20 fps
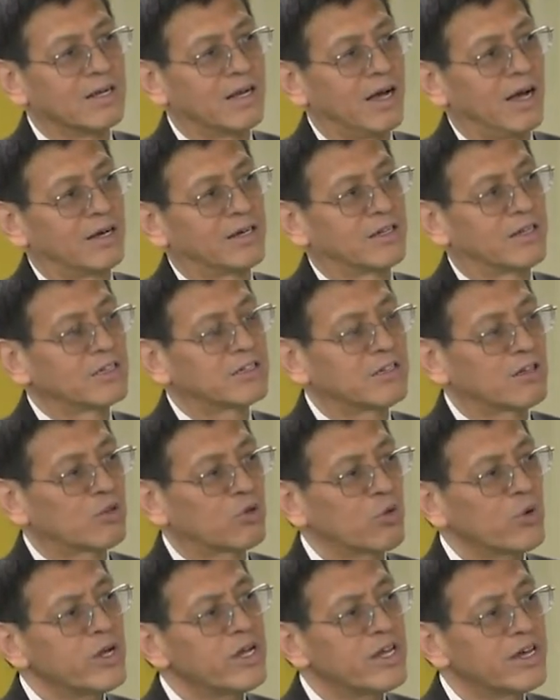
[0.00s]
And this is
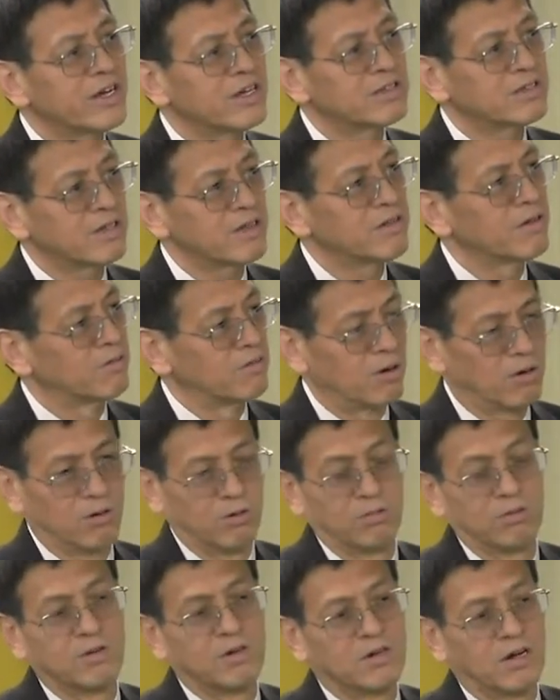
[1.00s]
three years in a
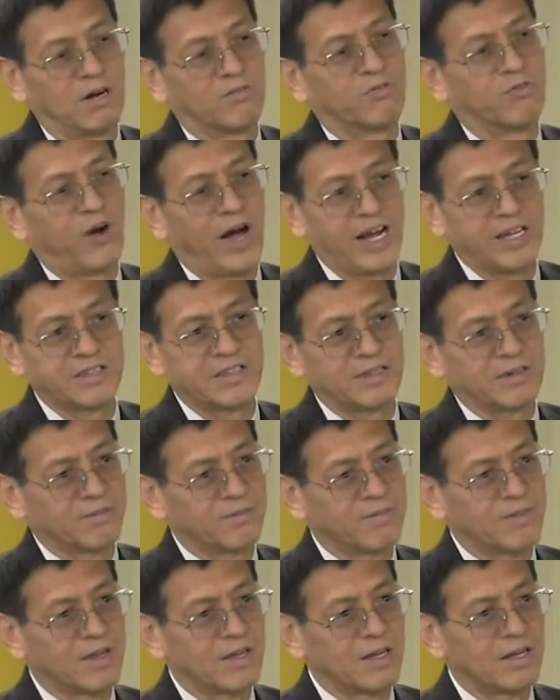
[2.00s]
row of rising.
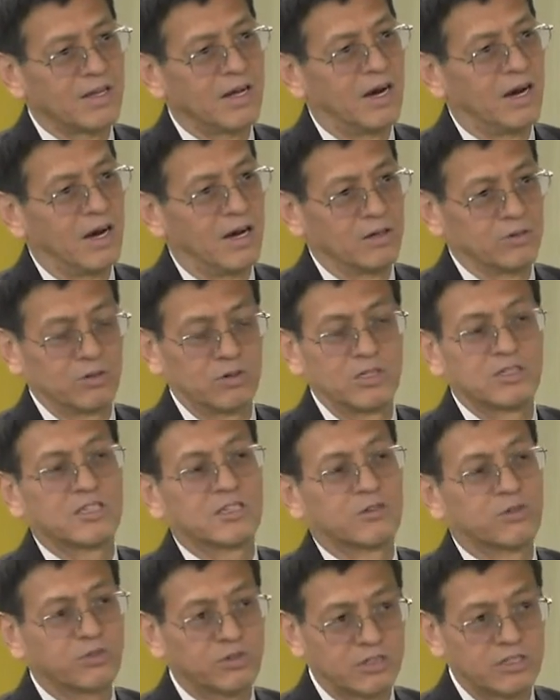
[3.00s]
Uh, so it's a
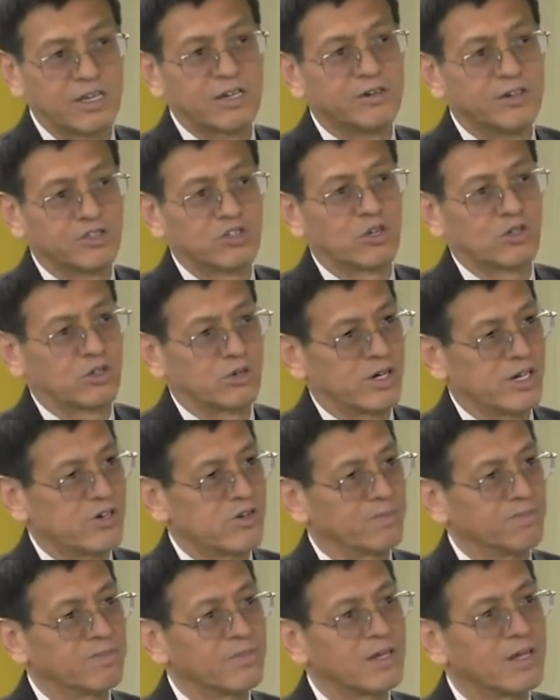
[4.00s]
serious
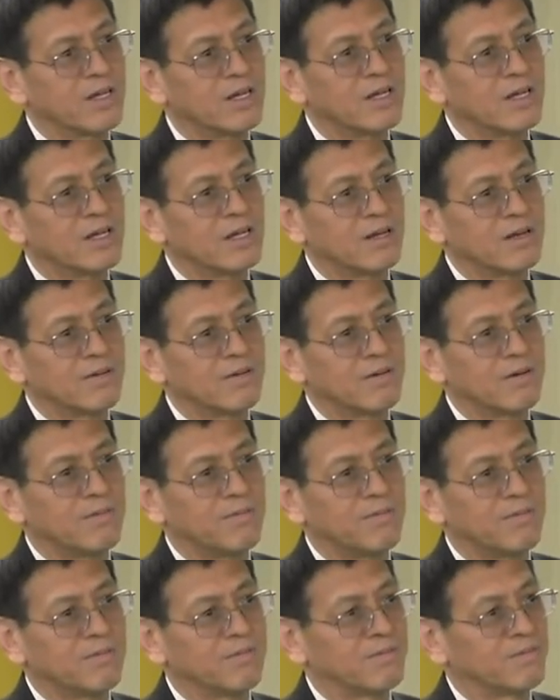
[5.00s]
situation.
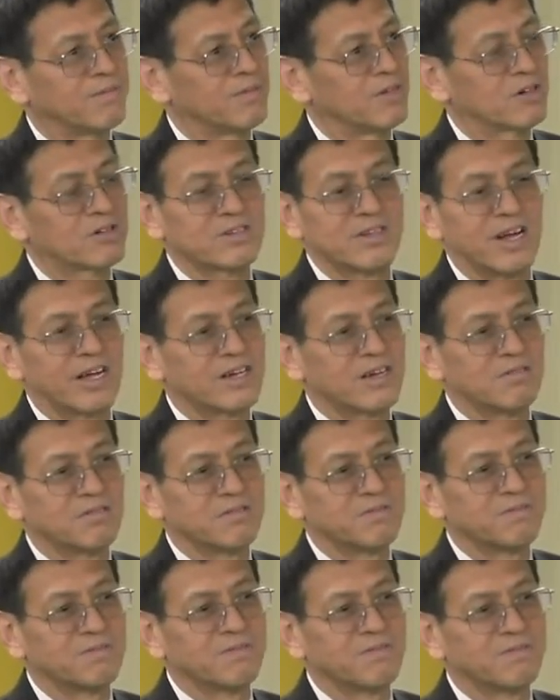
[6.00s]
Looks like uh,
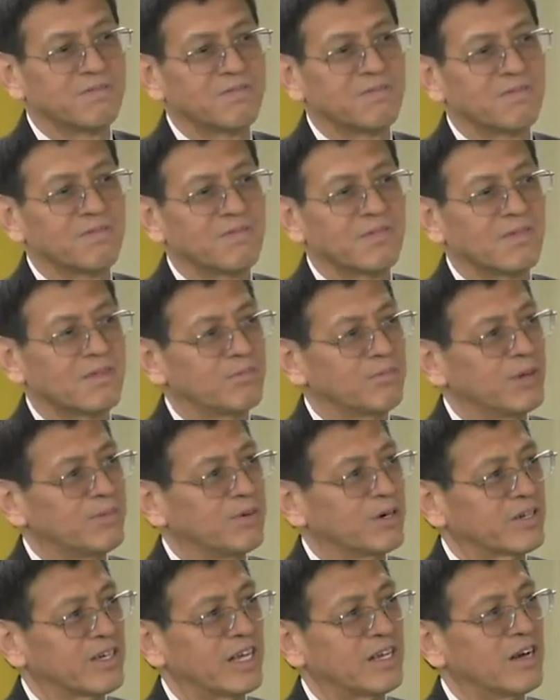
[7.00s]

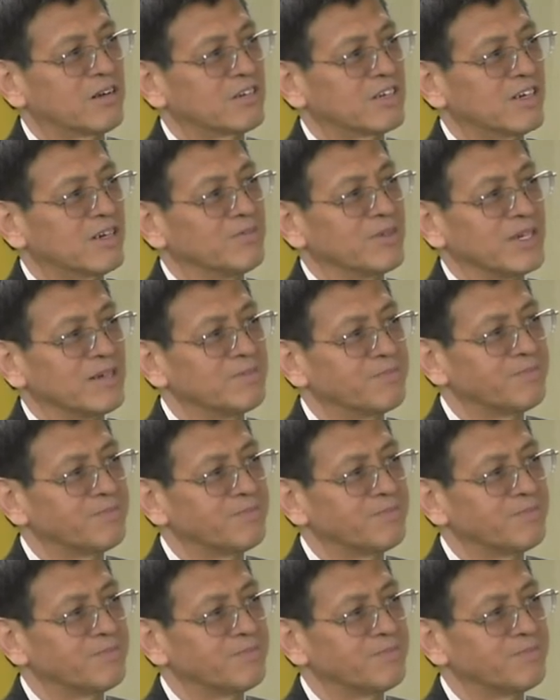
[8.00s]
people cannot hear me.